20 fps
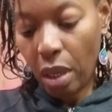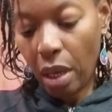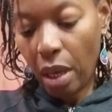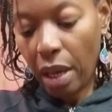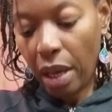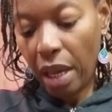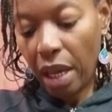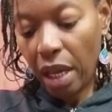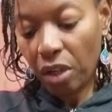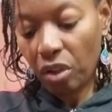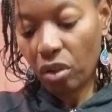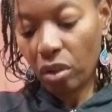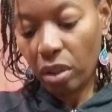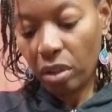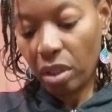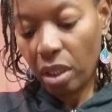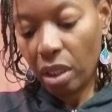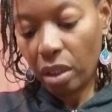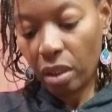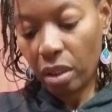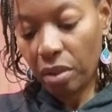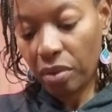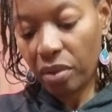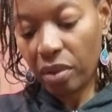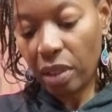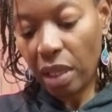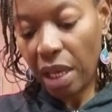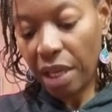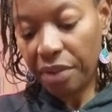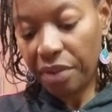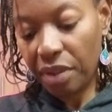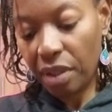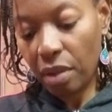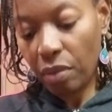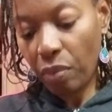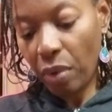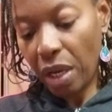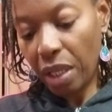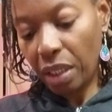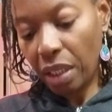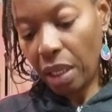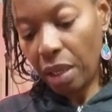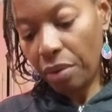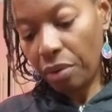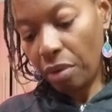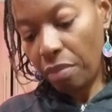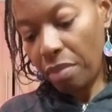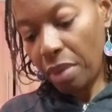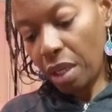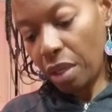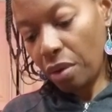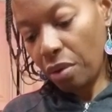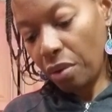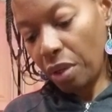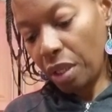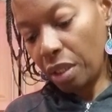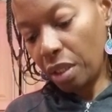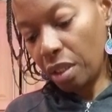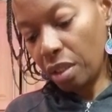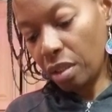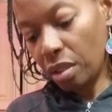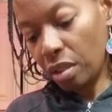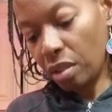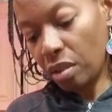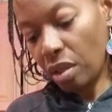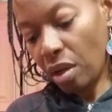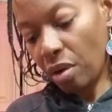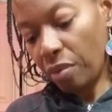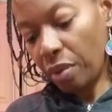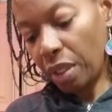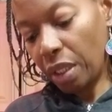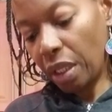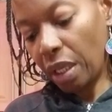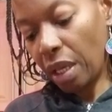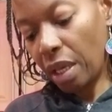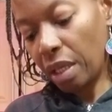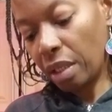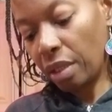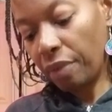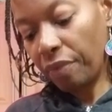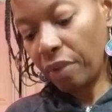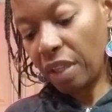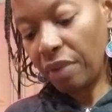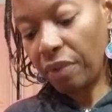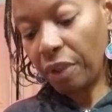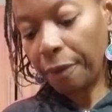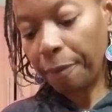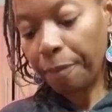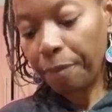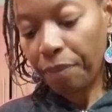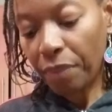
I actually take this, slice it right down the middle, and this is already kind of giving,